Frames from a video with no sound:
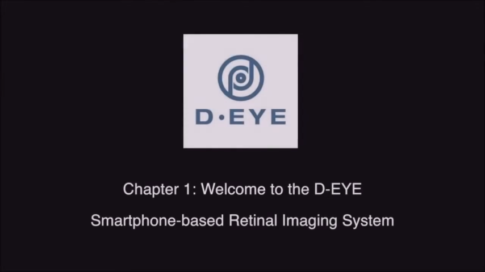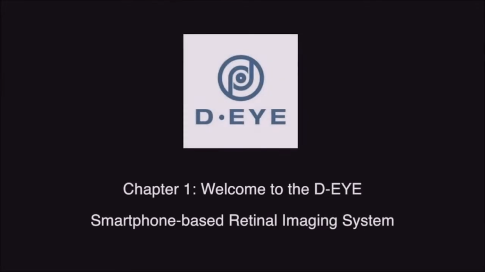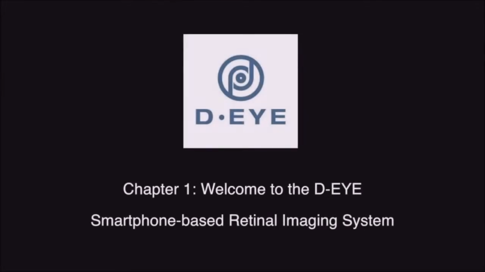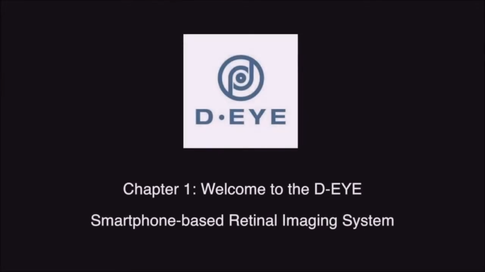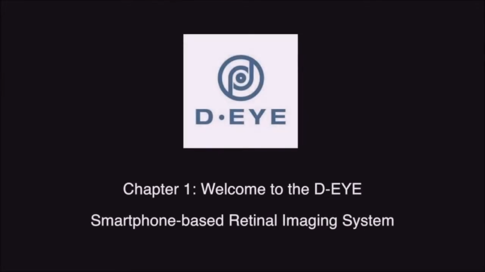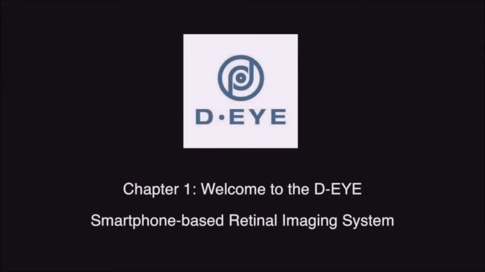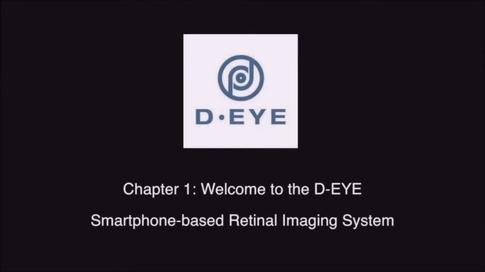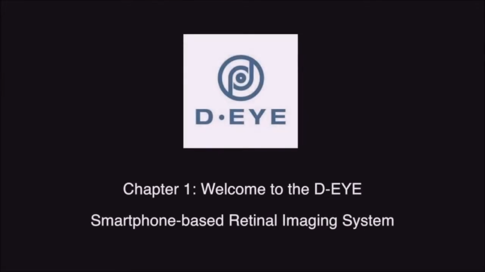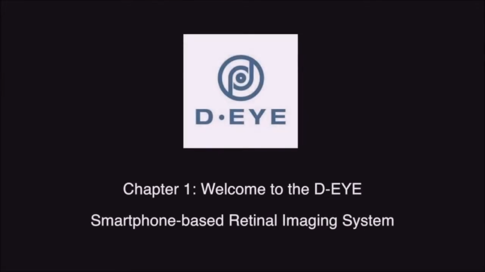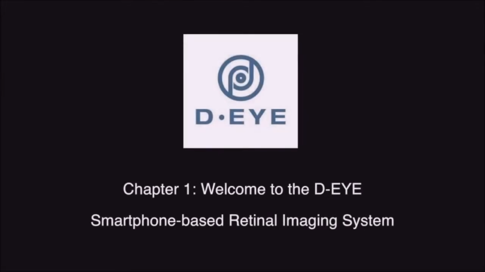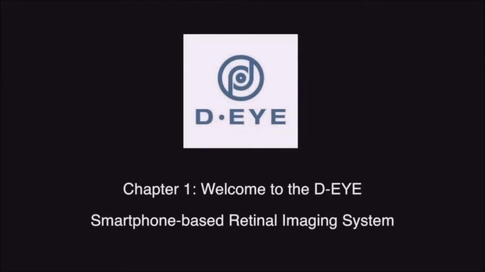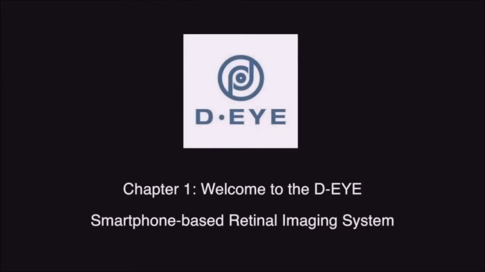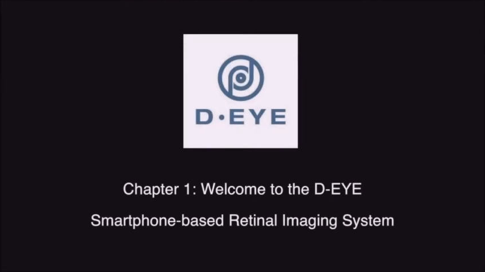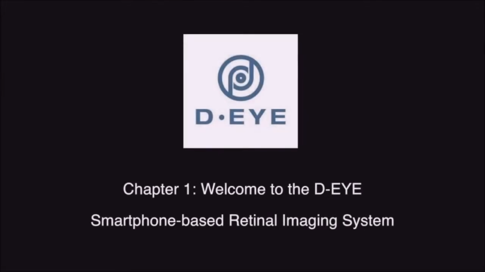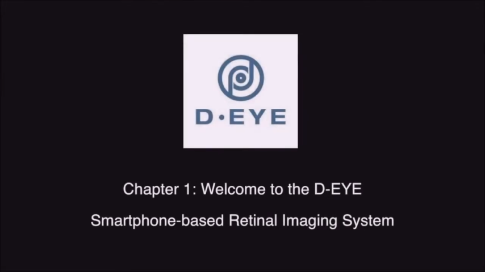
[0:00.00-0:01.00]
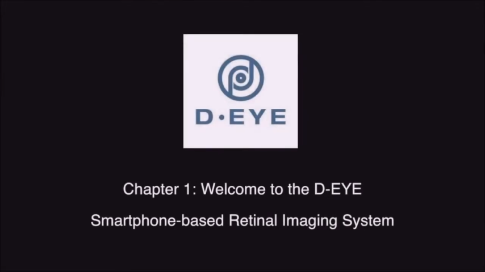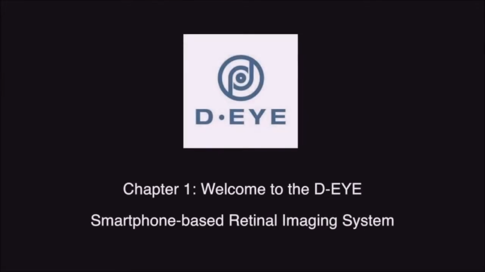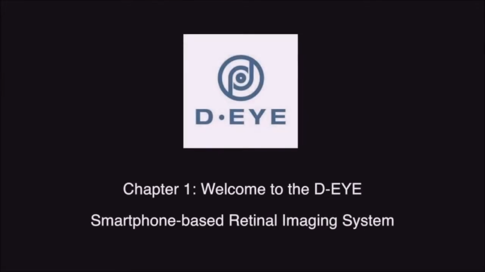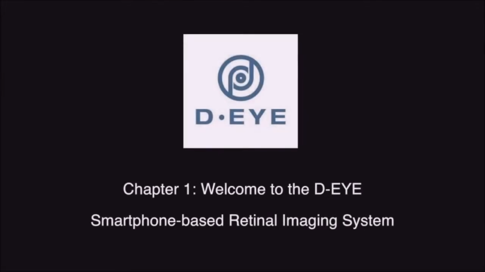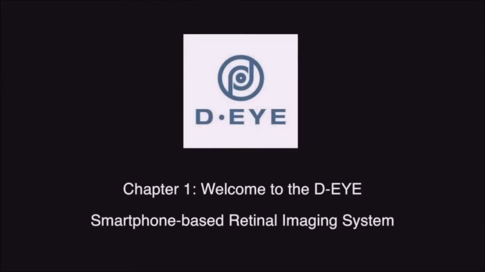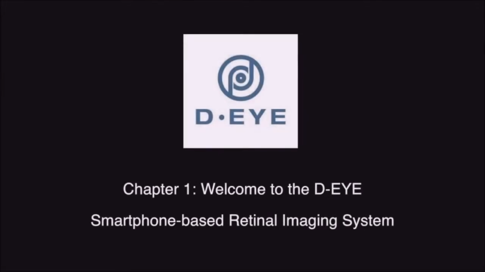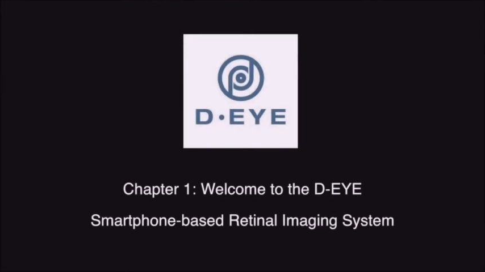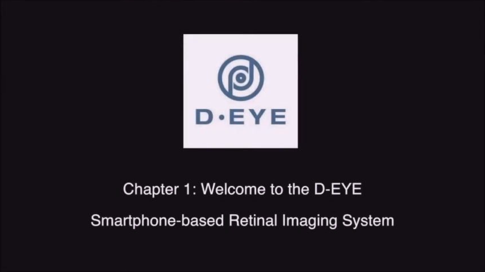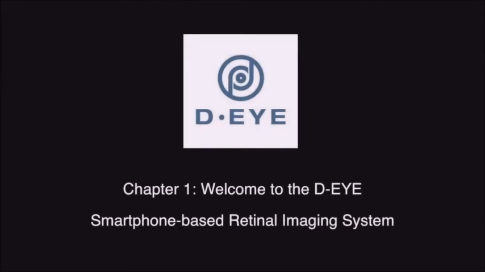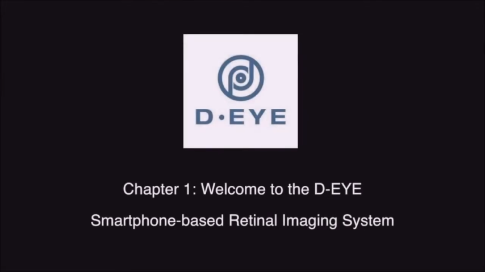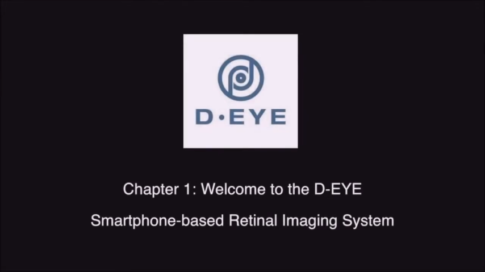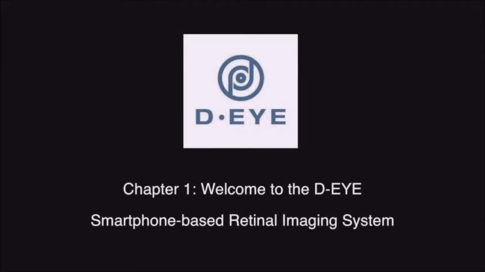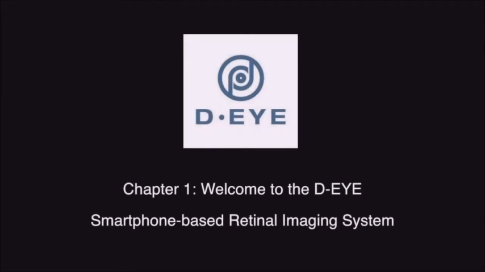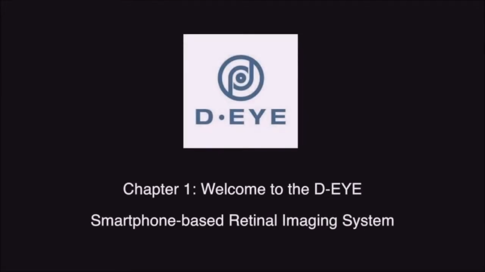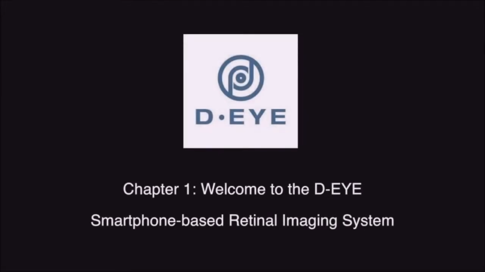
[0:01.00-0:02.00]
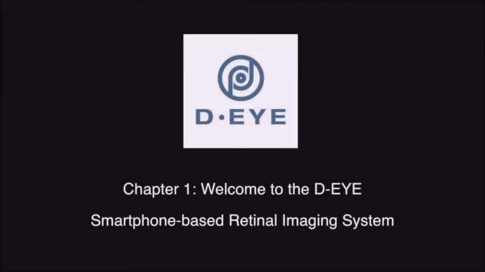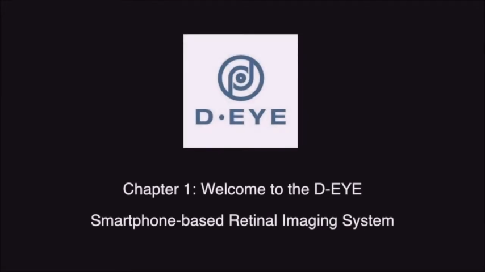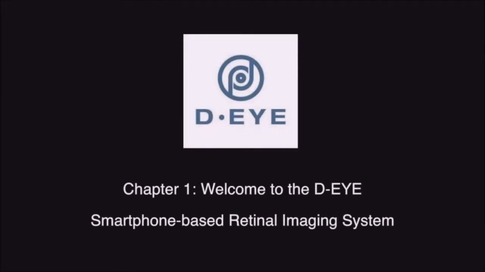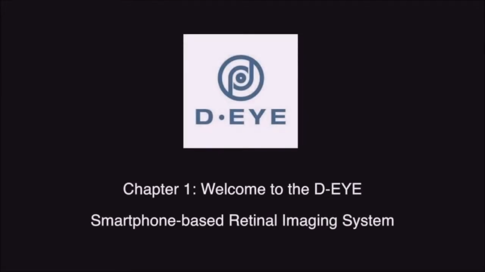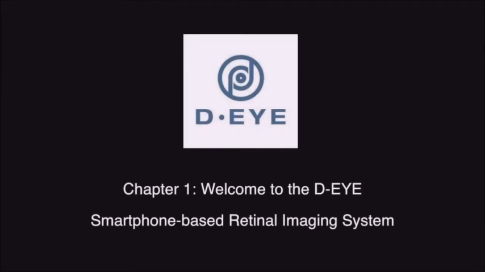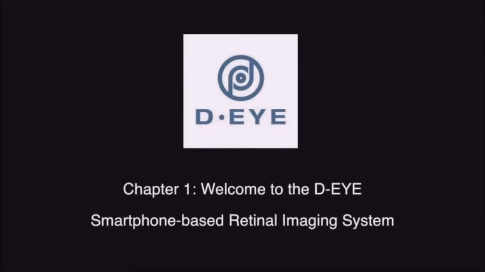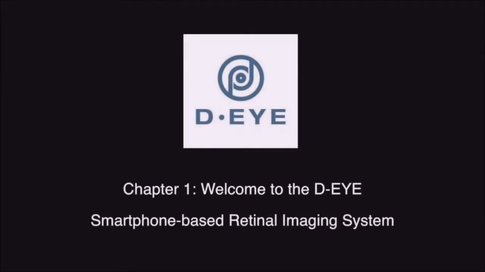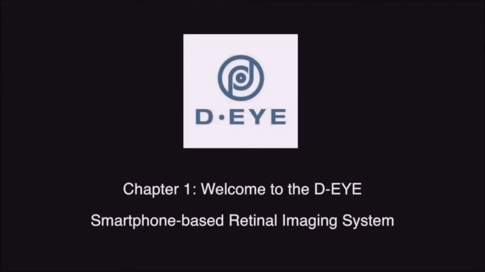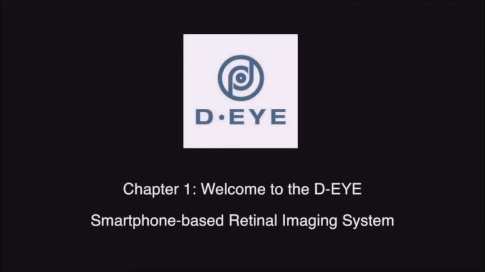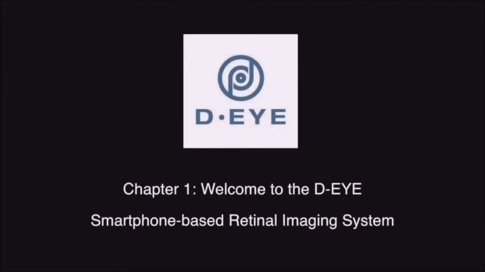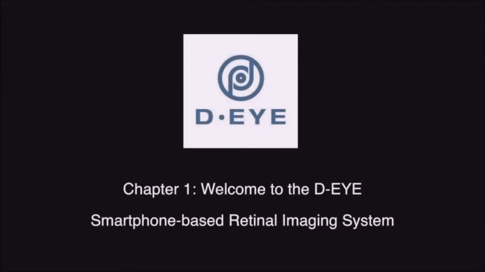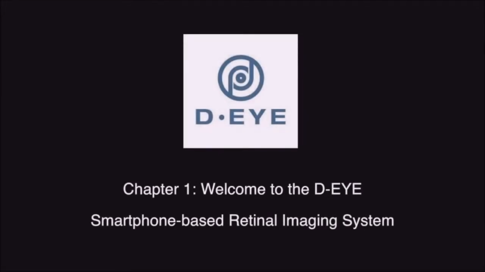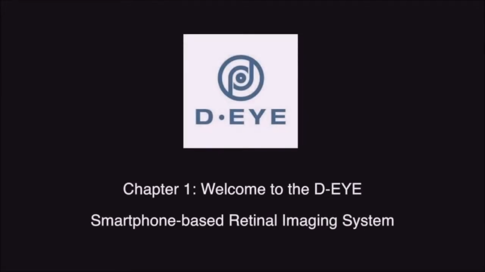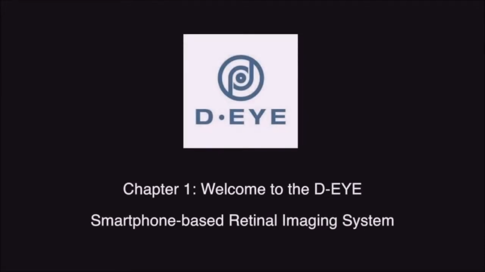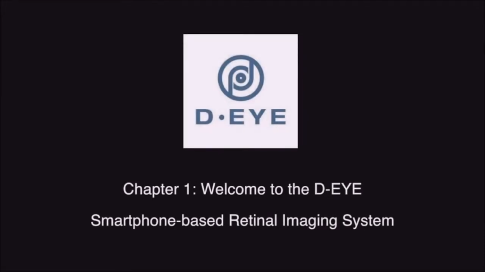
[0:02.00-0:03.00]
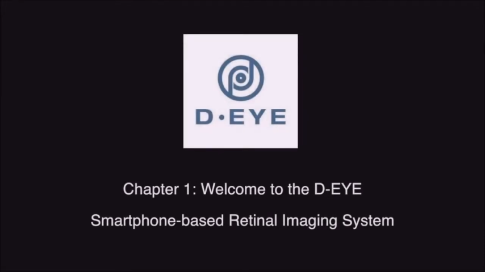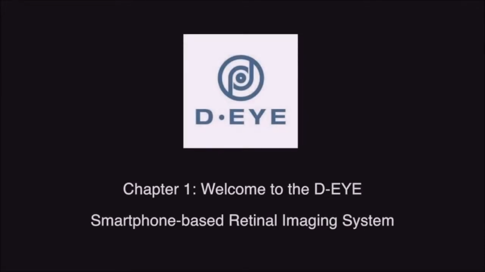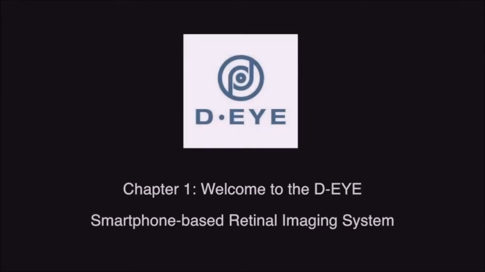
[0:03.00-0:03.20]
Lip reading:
Nobody's mouth can be seen.